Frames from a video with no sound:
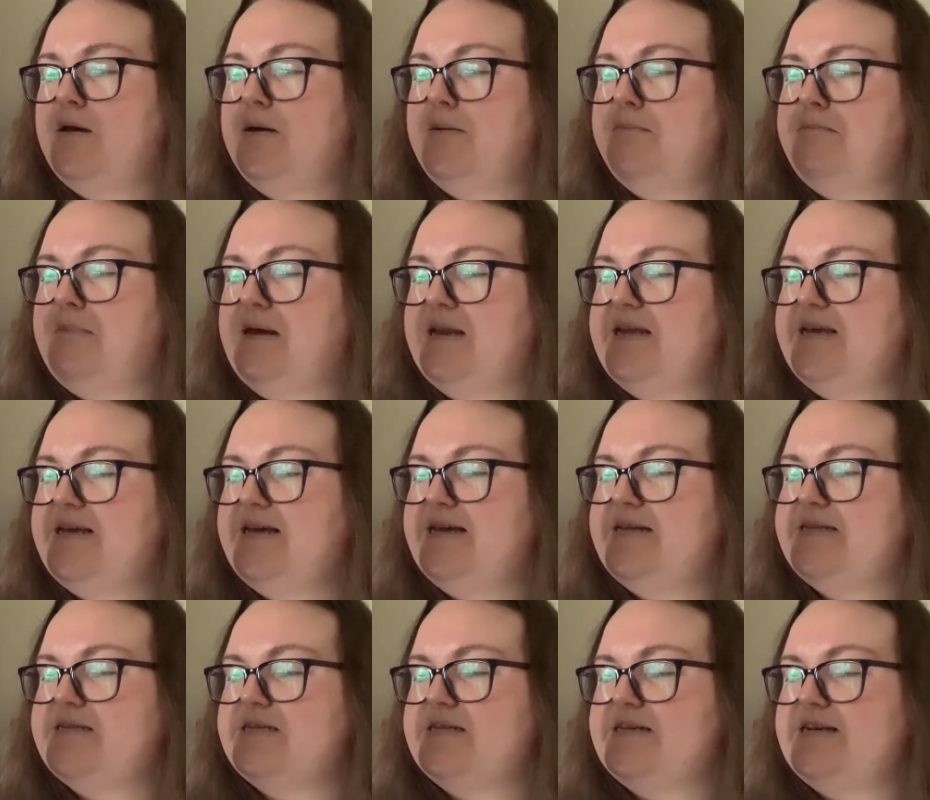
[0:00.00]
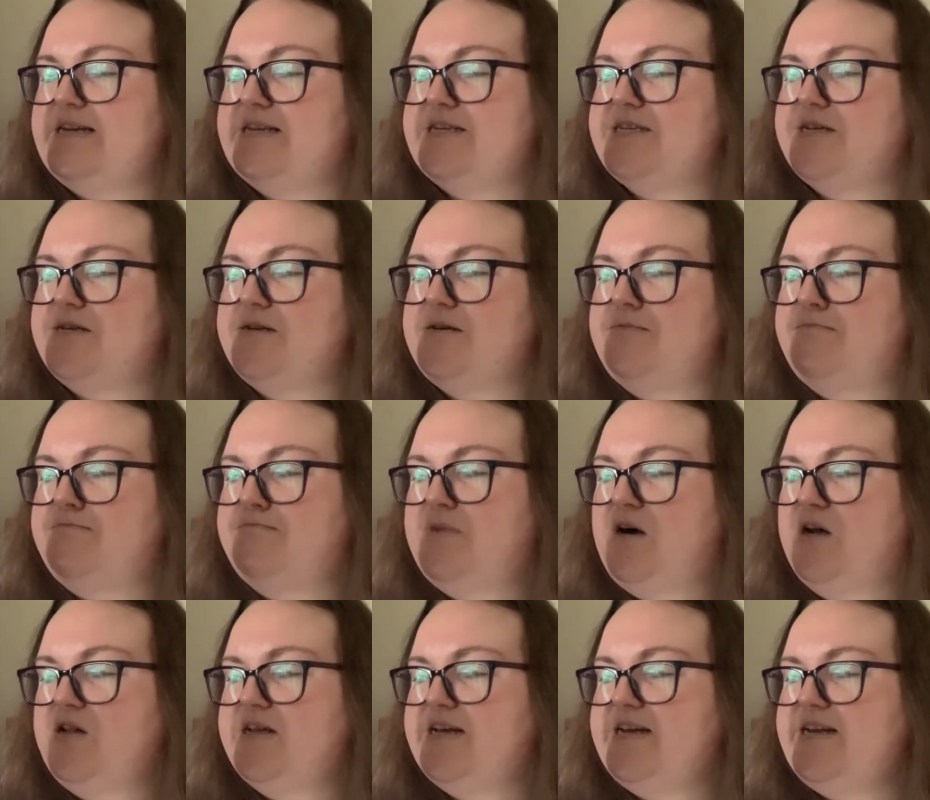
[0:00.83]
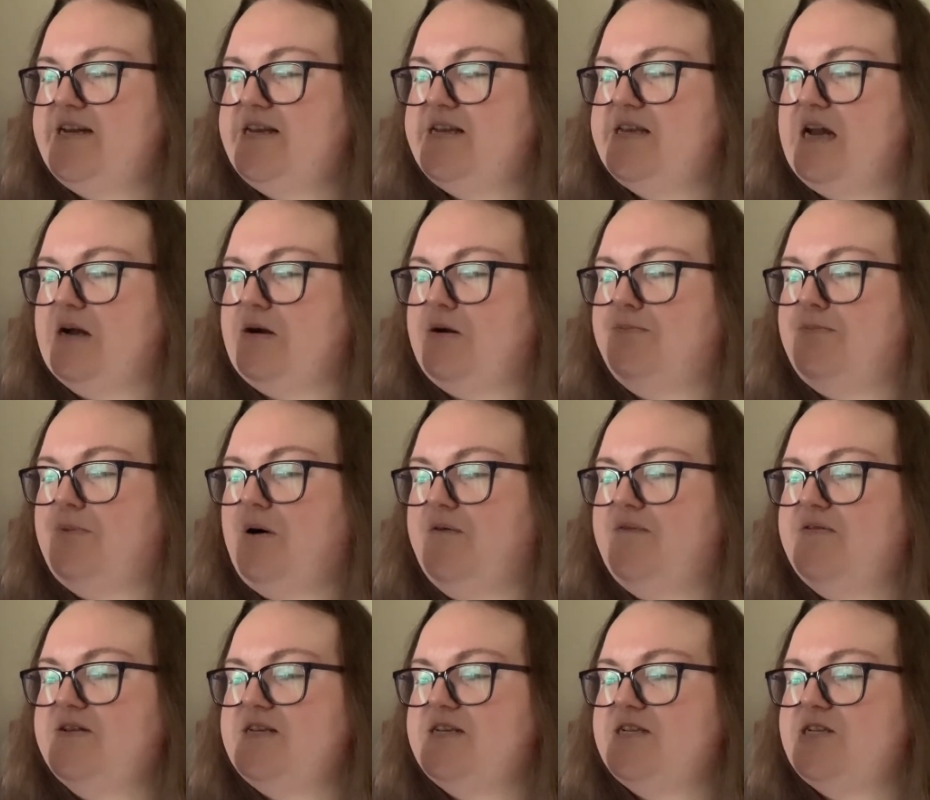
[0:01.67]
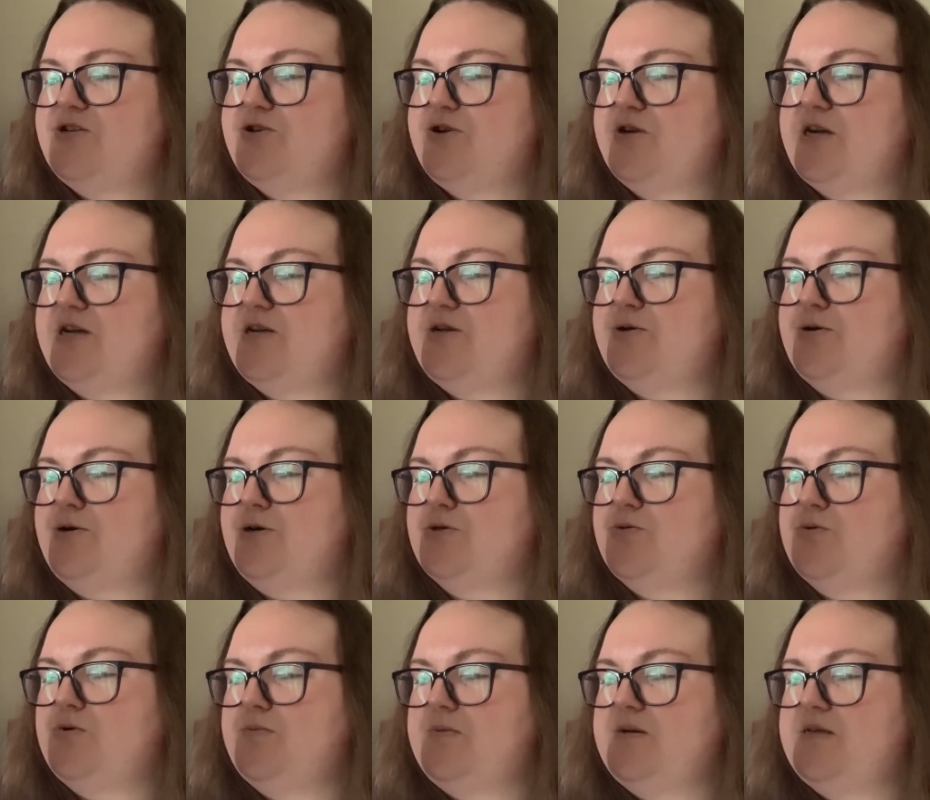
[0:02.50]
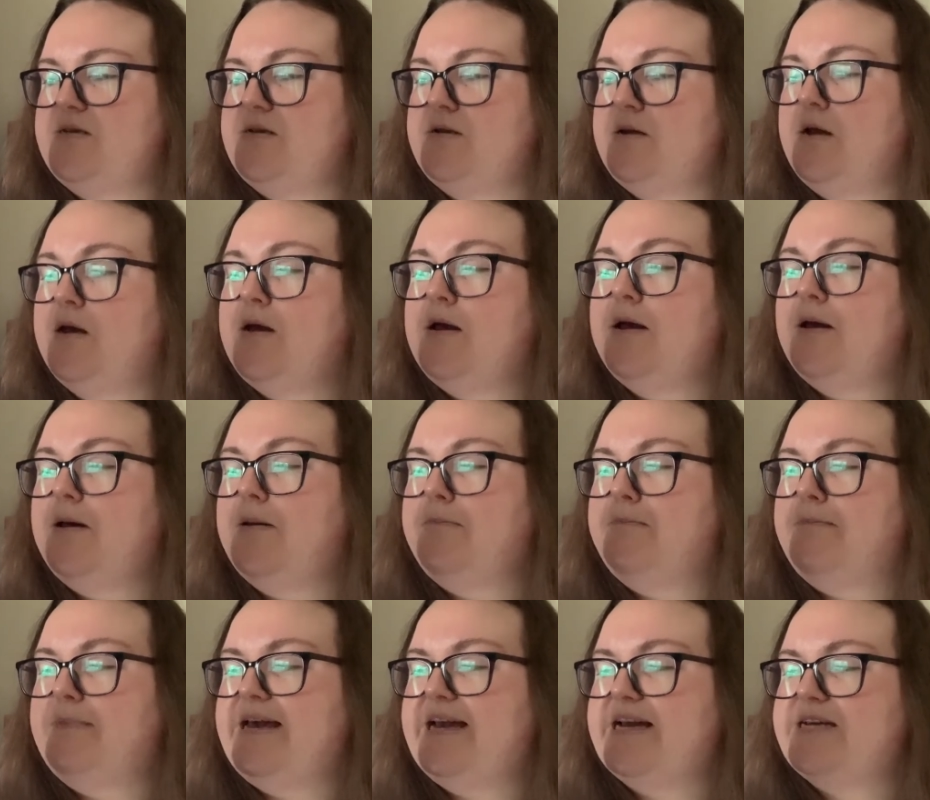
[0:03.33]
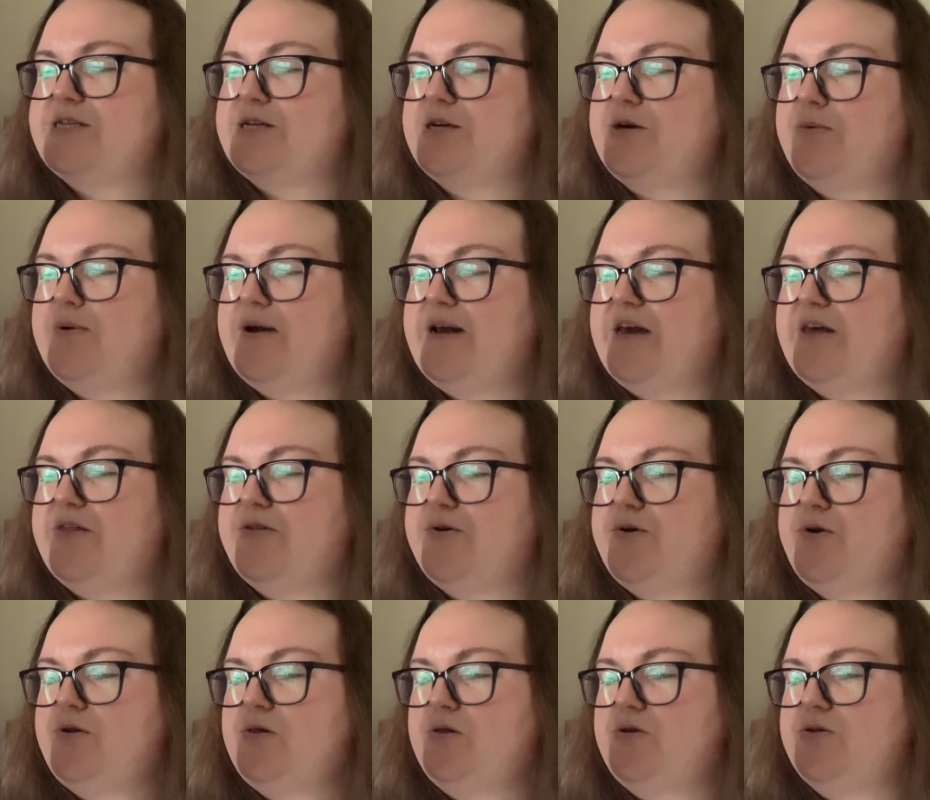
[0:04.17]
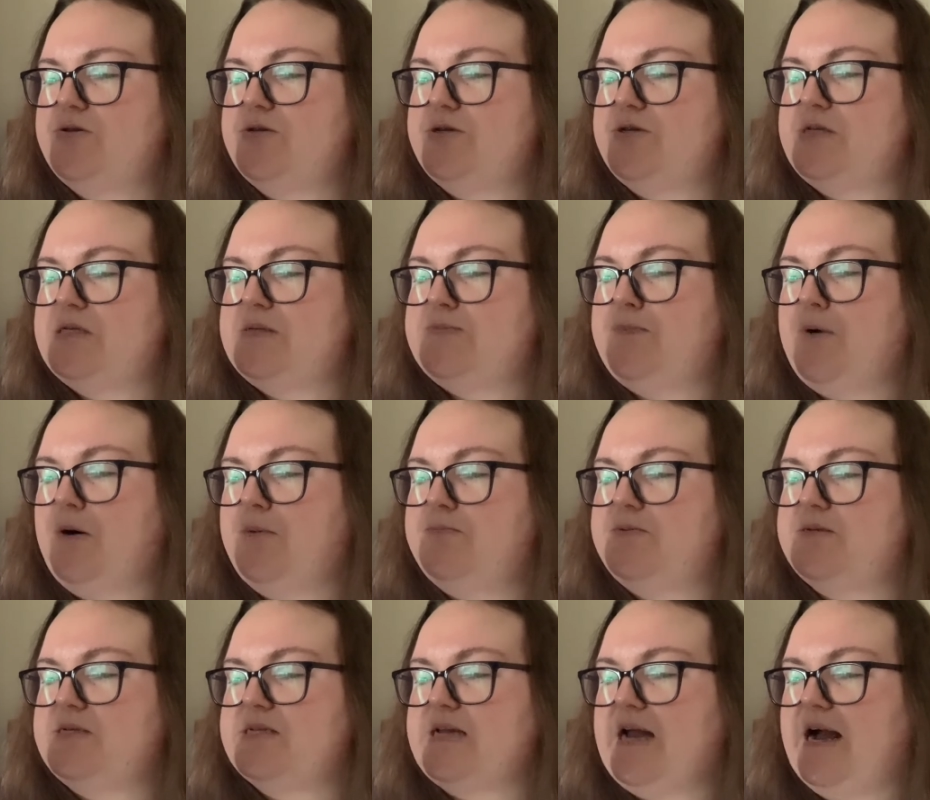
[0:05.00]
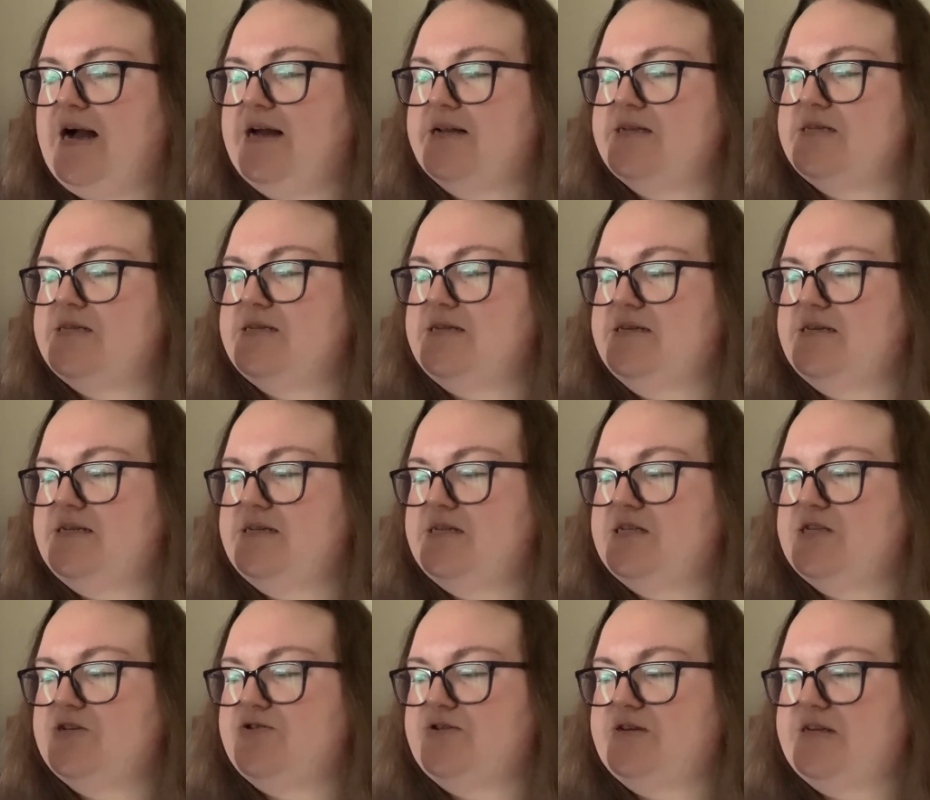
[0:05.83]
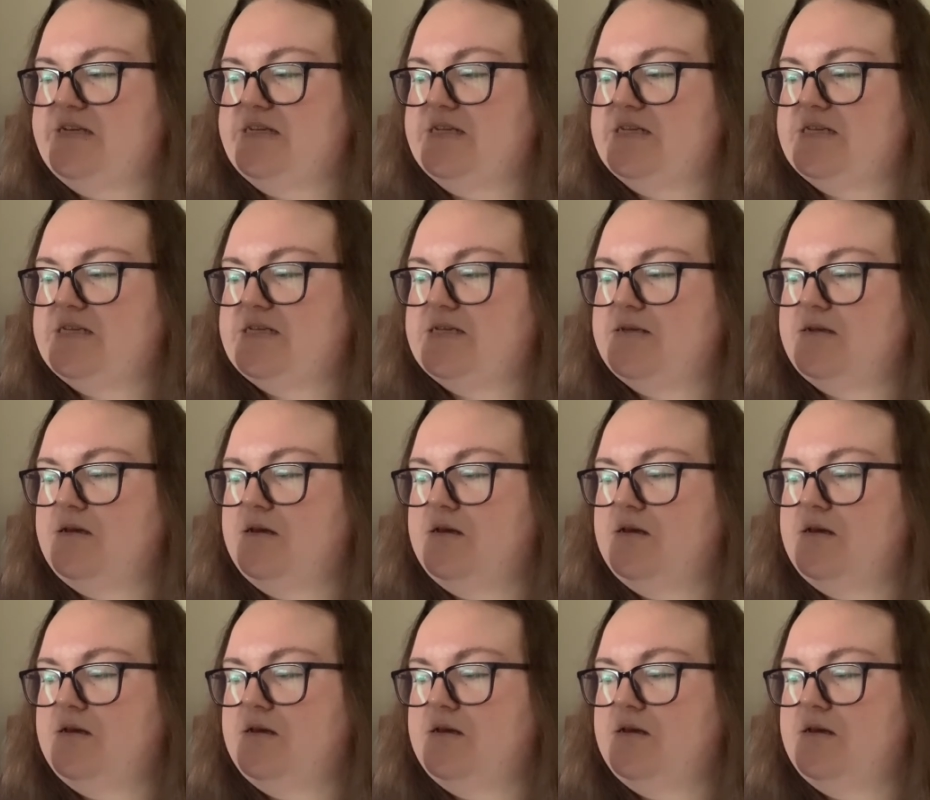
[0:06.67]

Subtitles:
Many years later, Molly, now a poverty-stricken old woman, makes her way through London's bob-scarred city streets.